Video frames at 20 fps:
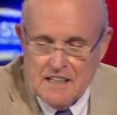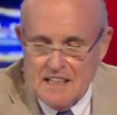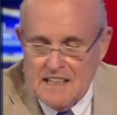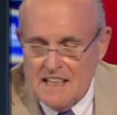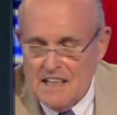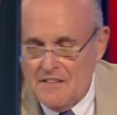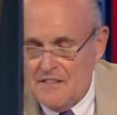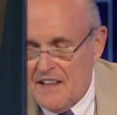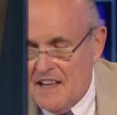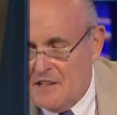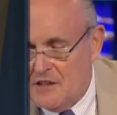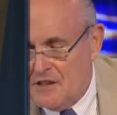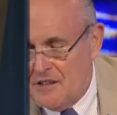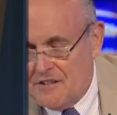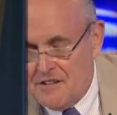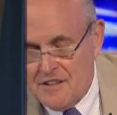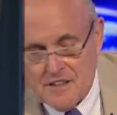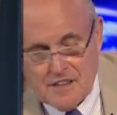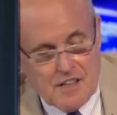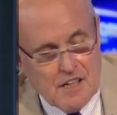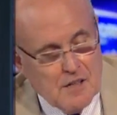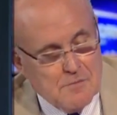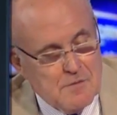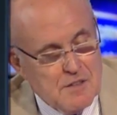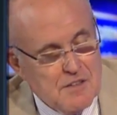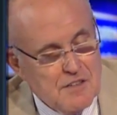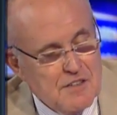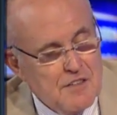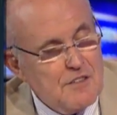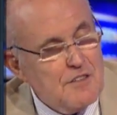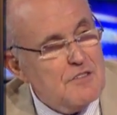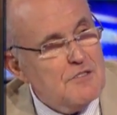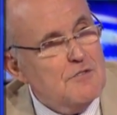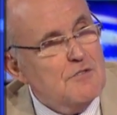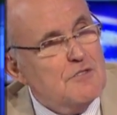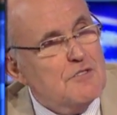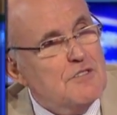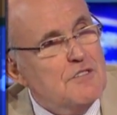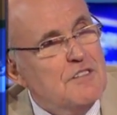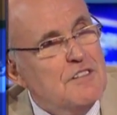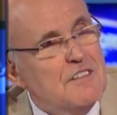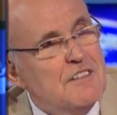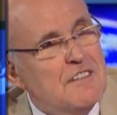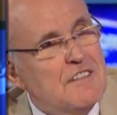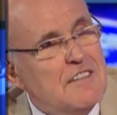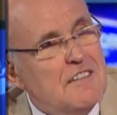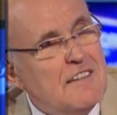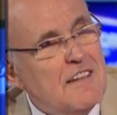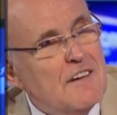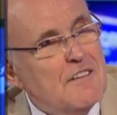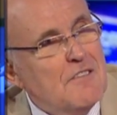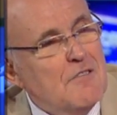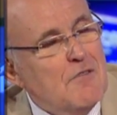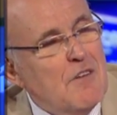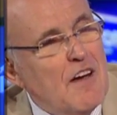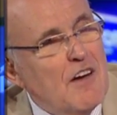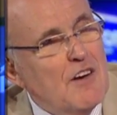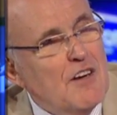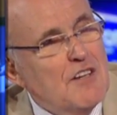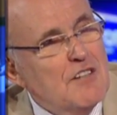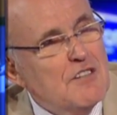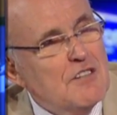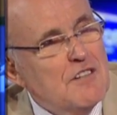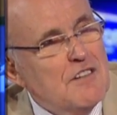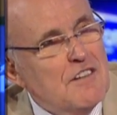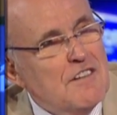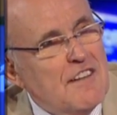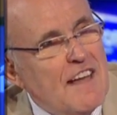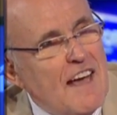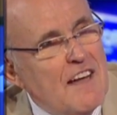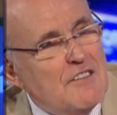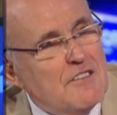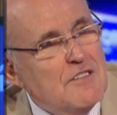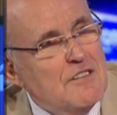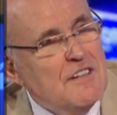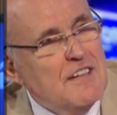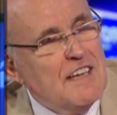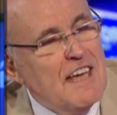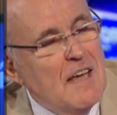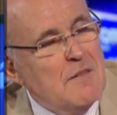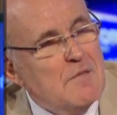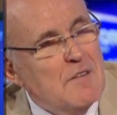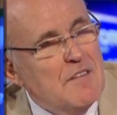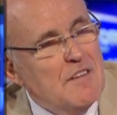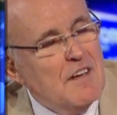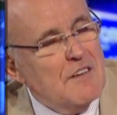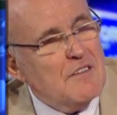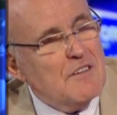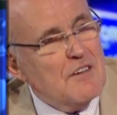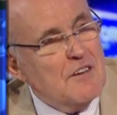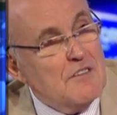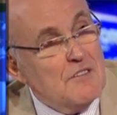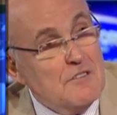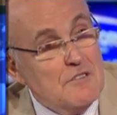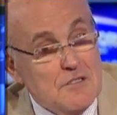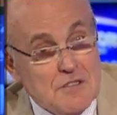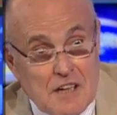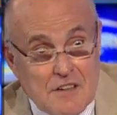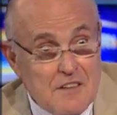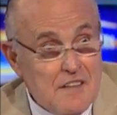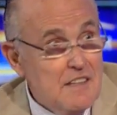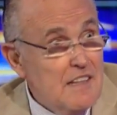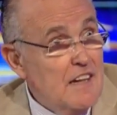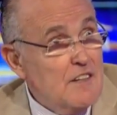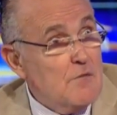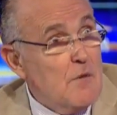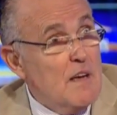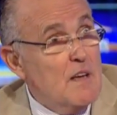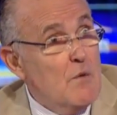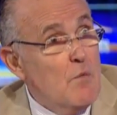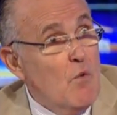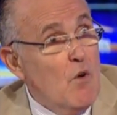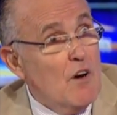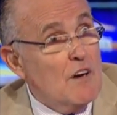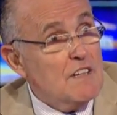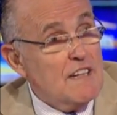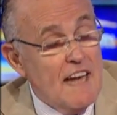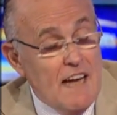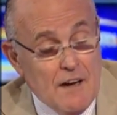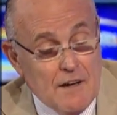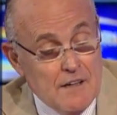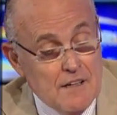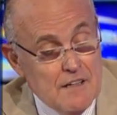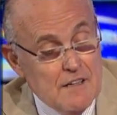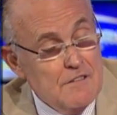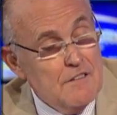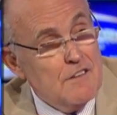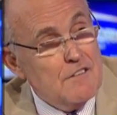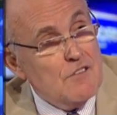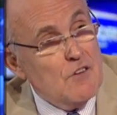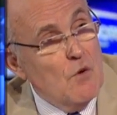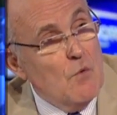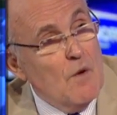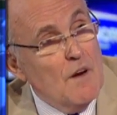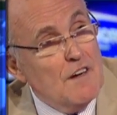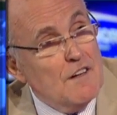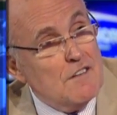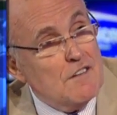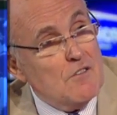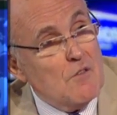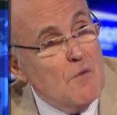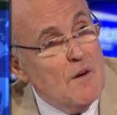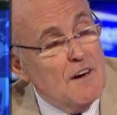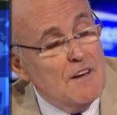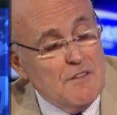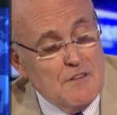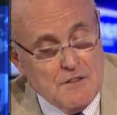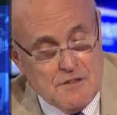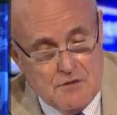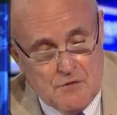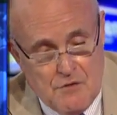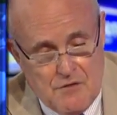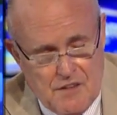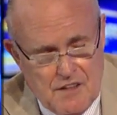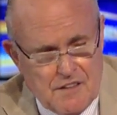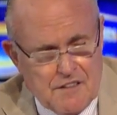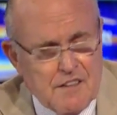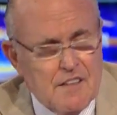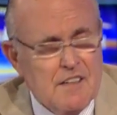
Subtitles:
He then just didn't come to the conclusion that it's a violation of the statute. He came to the other conclusion. I think that's why he walked out. There's no way to square the two things.